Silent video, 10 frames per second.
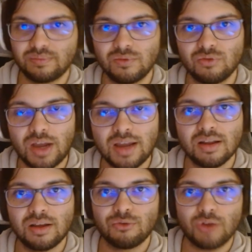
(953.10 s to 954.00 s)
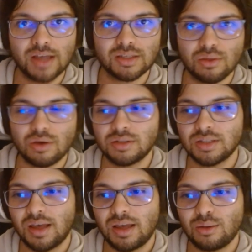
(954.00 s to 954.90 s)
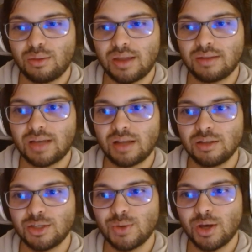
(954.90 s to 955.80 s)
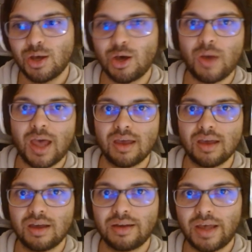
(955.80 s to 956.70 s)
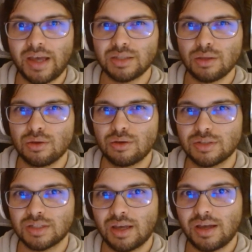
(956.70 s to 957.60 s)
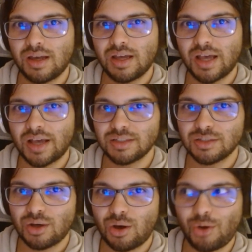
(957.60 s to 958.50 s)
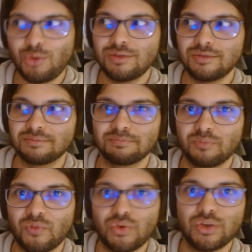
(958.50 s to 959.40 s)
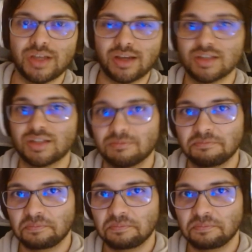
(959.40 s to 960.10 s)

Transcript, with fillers: right, for Exathos, than telling you, oh, hey, Exathos has its own physics,